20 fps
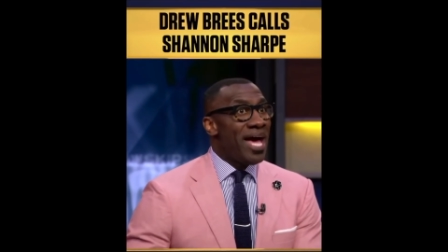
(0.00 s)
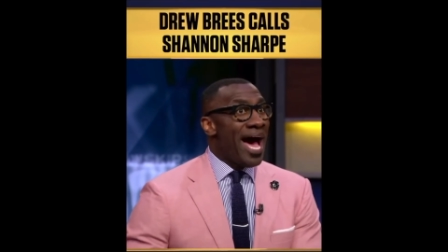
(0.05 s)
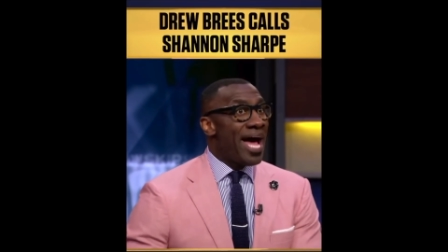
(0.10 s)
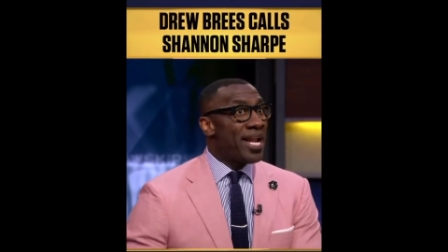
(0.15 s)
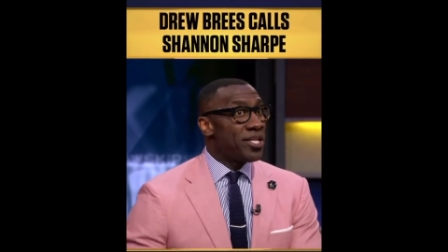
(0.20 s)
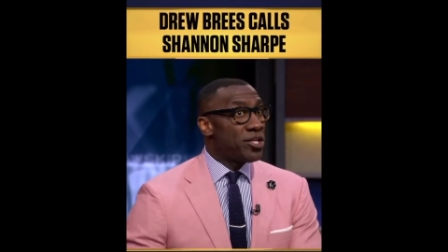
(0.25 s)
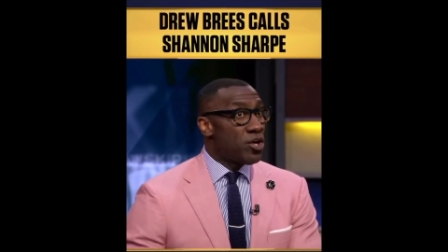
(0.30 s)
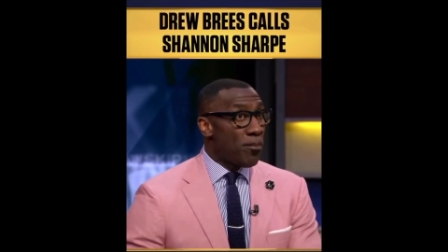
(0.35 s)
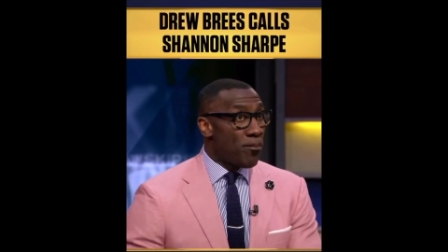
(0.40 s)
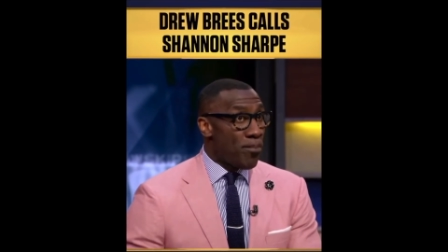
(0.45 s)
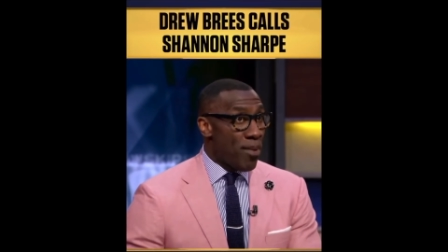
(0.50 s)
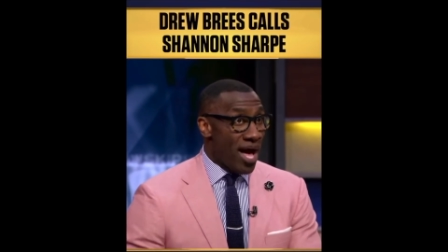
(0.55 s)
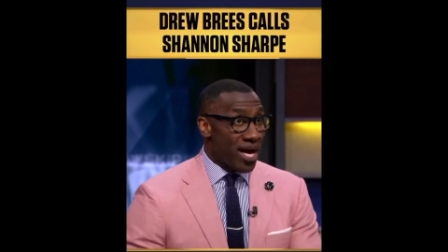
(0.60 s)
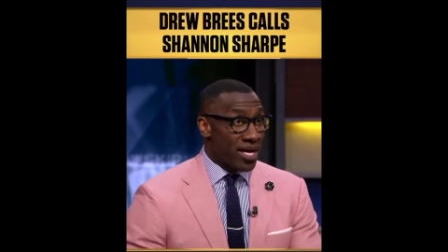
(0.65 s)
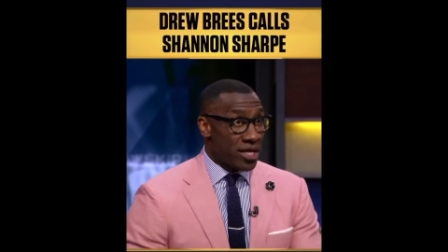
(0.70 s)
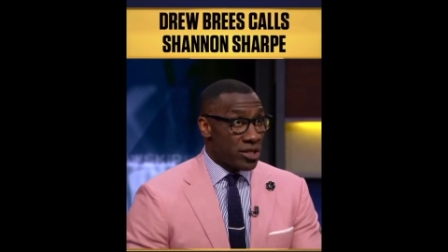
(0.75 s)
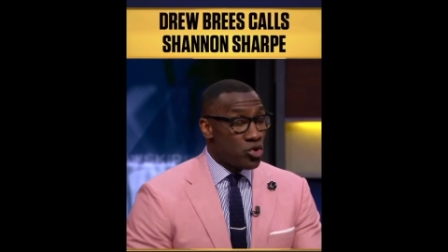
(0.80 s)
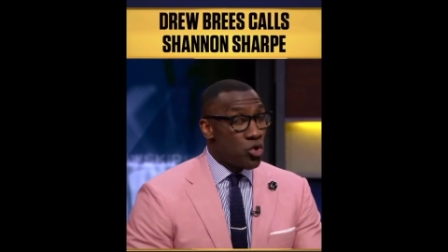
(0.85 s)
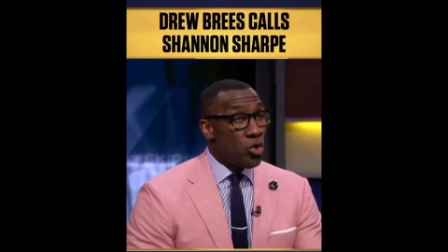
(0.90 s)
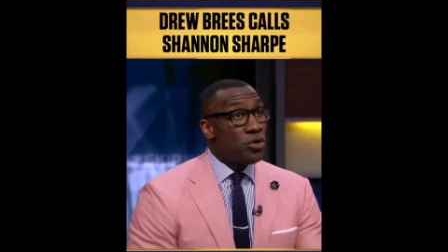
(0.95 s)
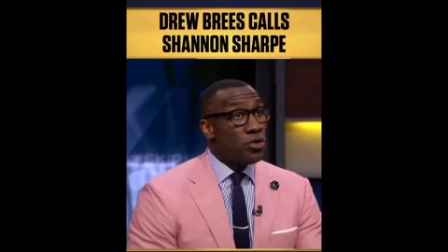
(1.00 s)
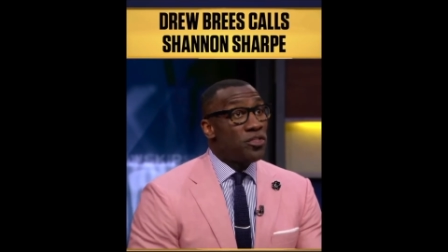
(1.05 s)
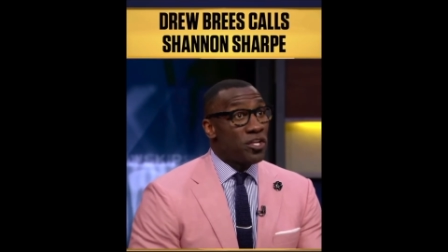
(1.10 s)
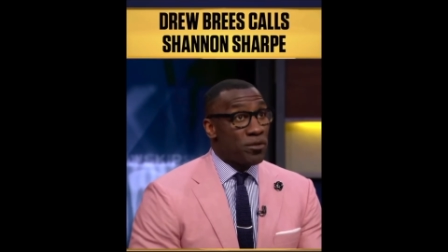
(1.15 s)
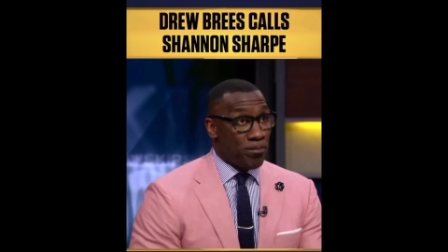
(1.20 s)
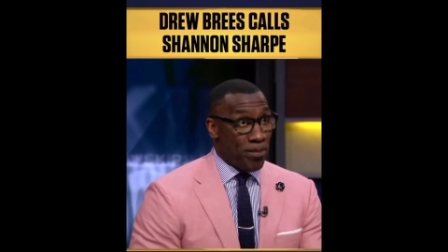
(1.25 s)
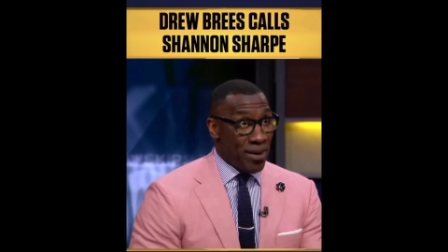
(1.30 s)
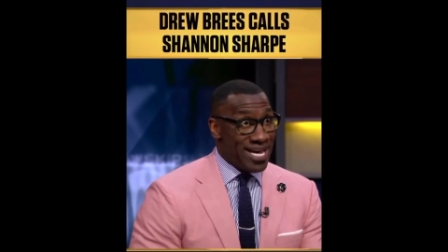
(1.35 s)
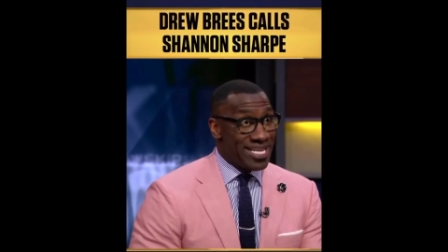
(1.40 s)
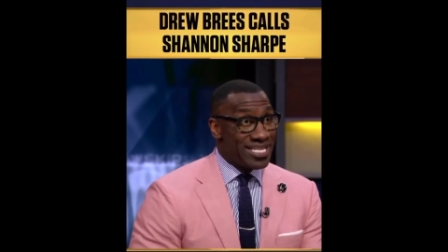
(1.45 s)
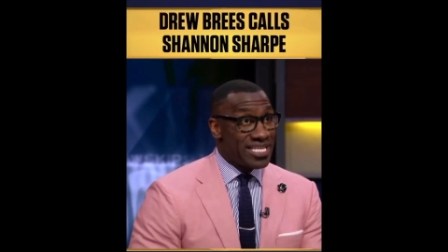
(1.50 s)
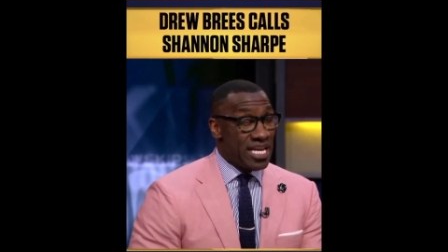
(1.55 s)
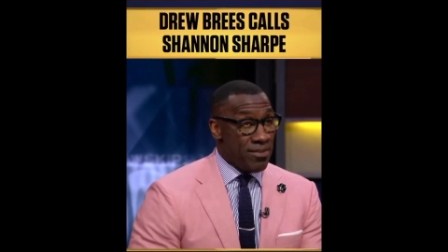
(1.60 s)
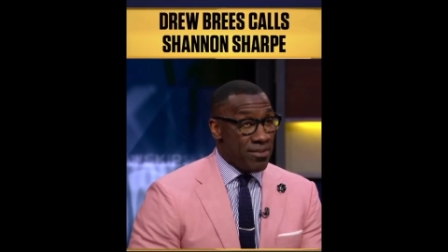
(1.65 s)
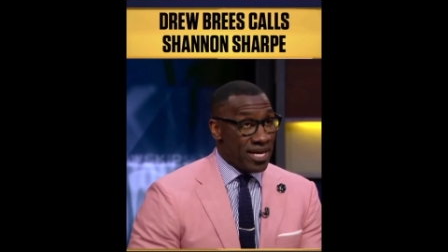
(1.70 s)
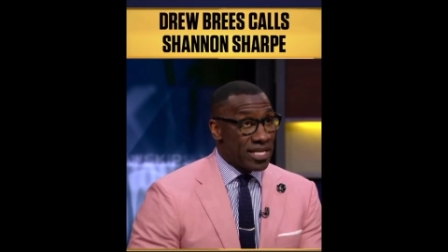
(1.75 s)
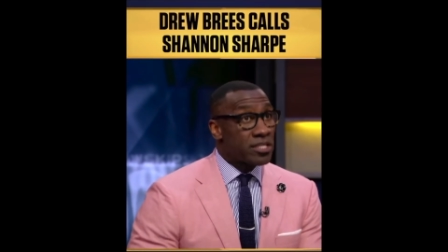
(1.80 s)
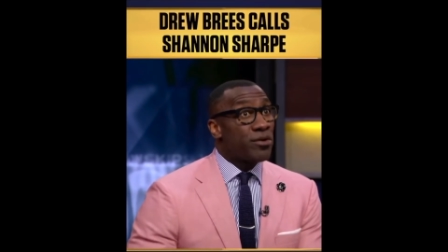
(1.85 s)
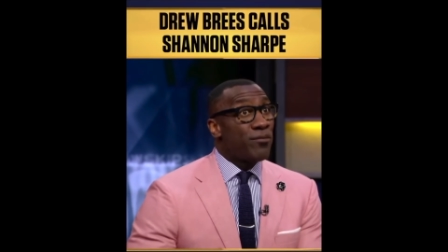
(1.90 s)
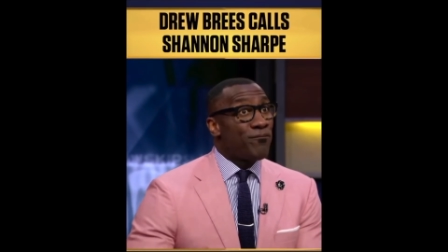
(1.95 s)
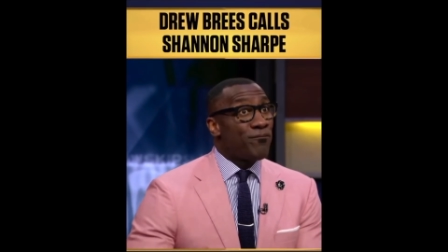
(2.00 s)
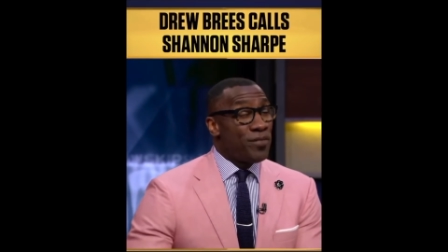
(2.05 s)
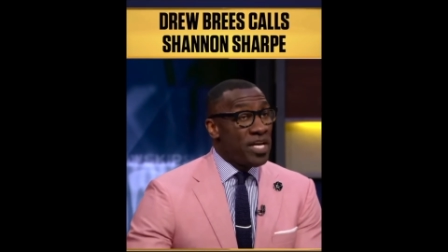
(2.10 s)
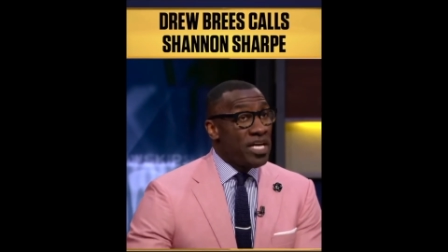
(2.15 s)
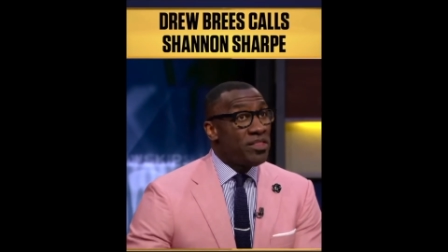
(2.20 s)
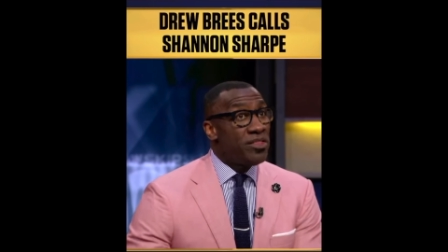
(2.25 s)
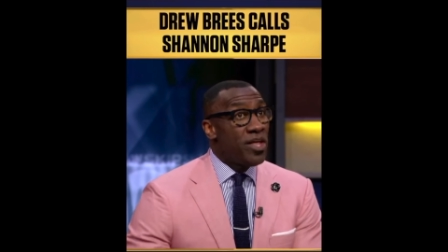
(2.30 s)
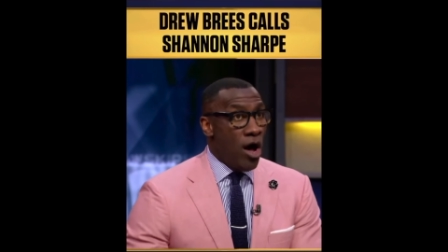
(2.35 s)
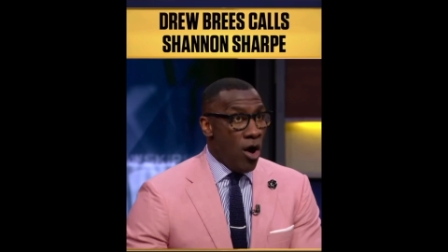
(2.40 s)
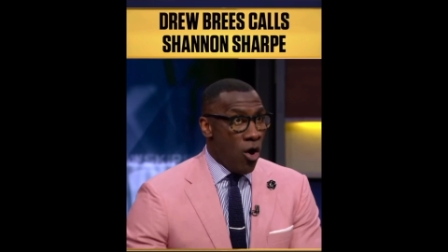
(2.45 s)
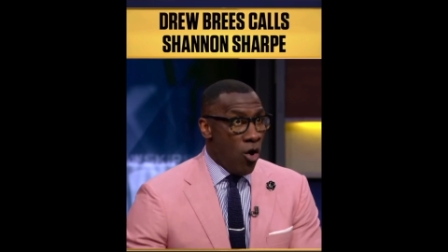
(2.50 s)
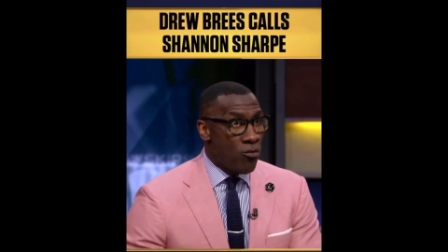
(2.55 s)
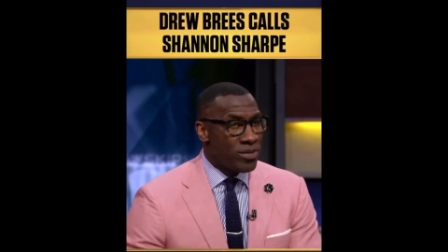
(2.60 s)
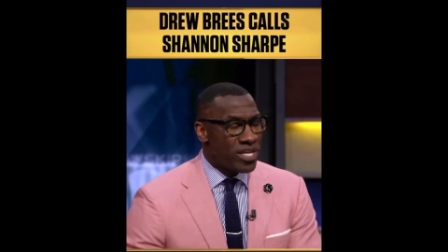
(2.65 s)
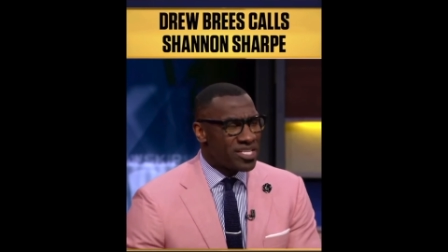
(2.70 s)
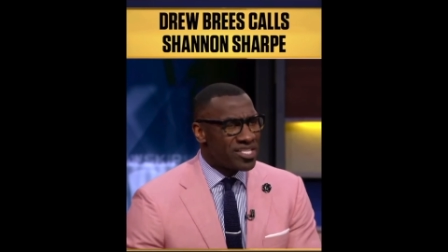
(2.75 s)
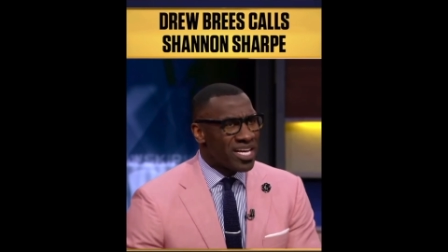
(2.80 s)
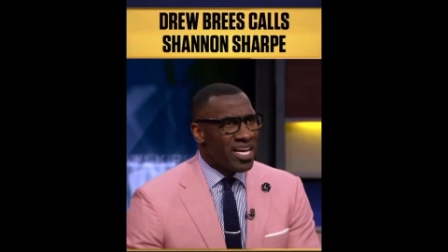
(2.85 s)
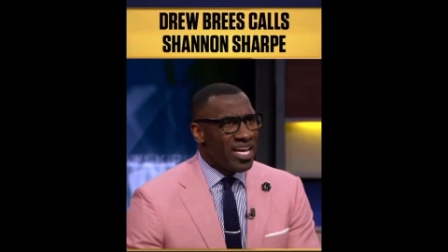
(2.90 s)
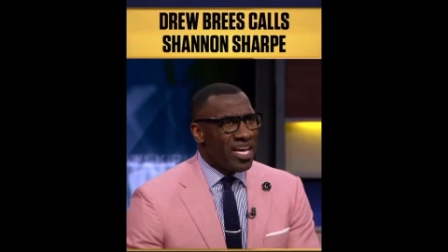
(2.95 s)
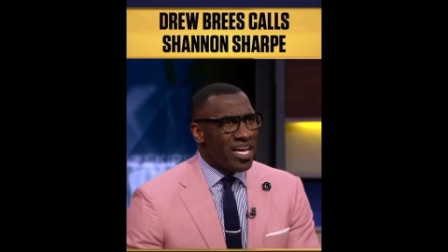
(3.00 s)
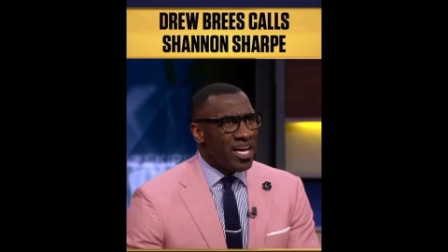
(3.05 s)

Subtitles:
out of your pocket during this pandemic to feed the homeless,